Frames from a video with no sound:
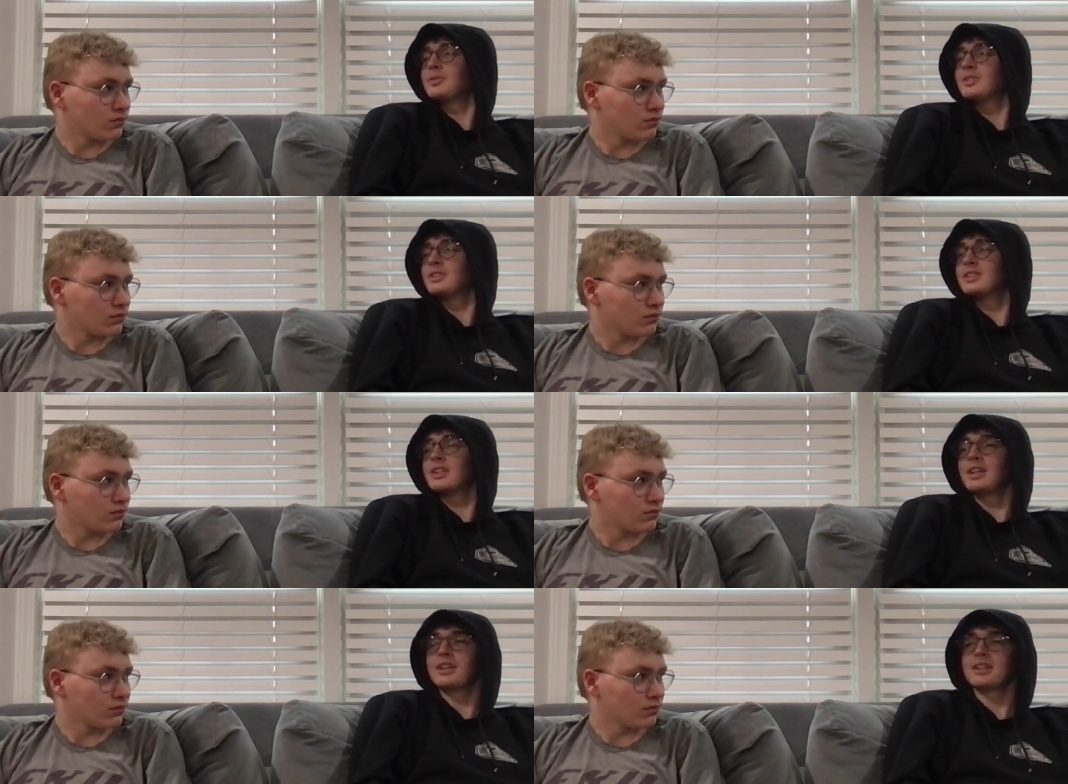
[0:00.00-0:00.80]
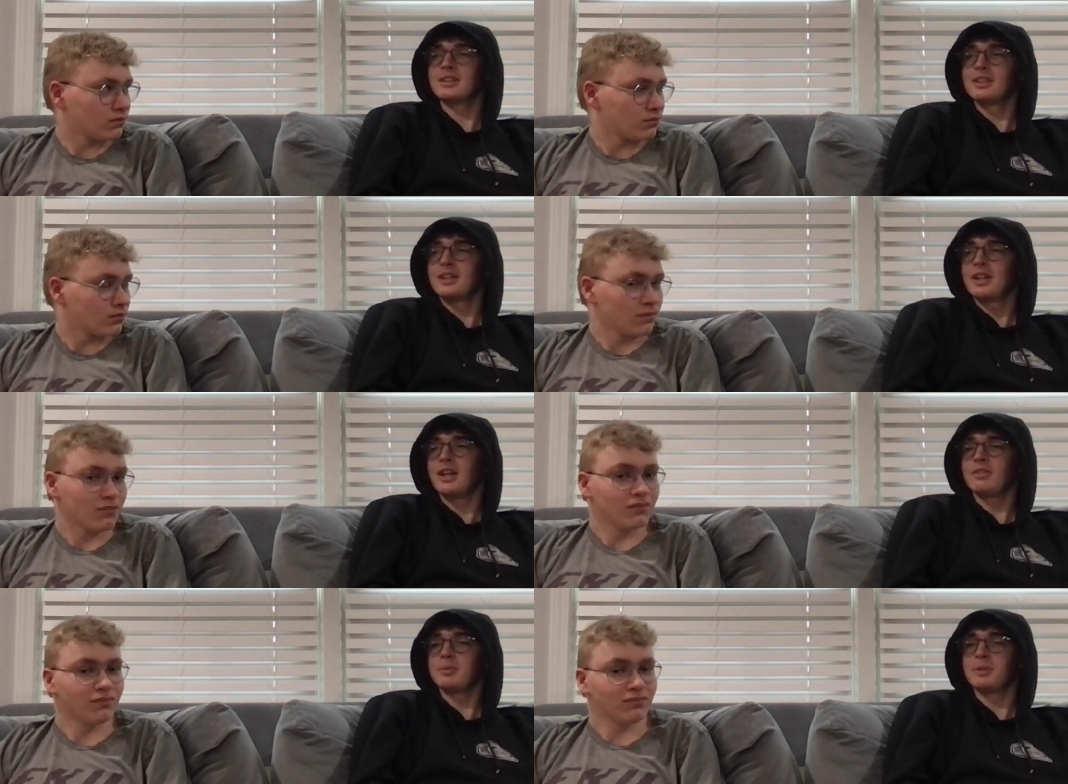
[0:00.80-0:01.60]
Speaker 1: Because like,
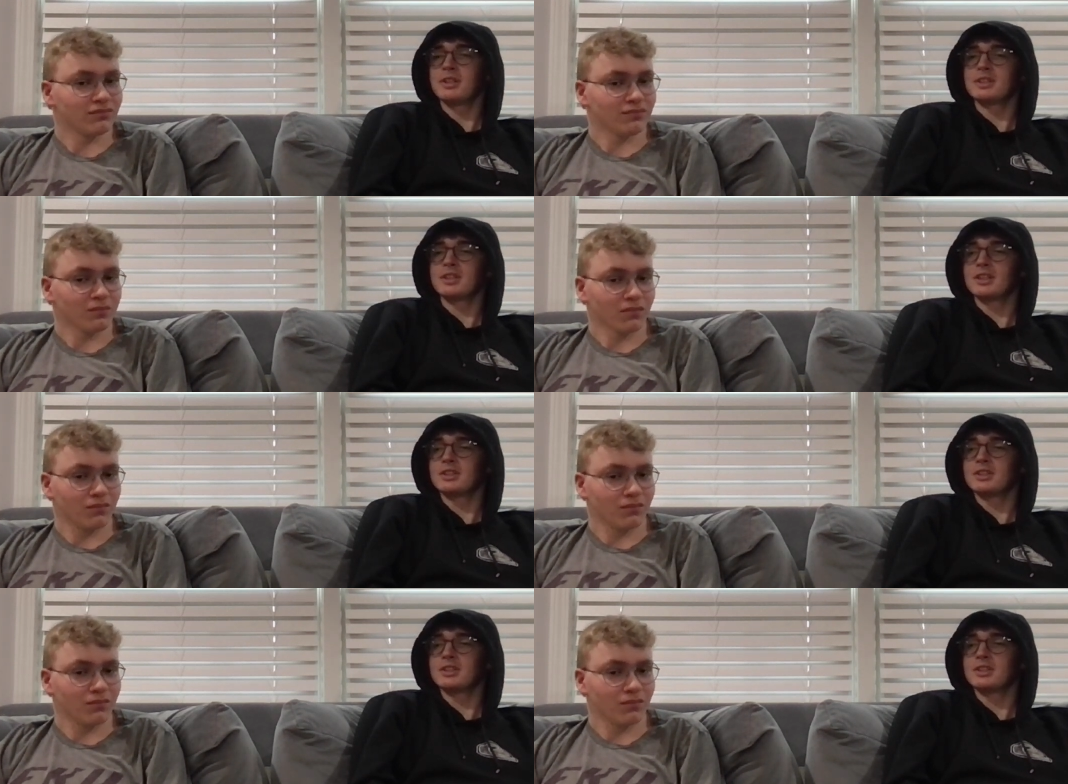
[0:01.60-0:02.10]
everybody's got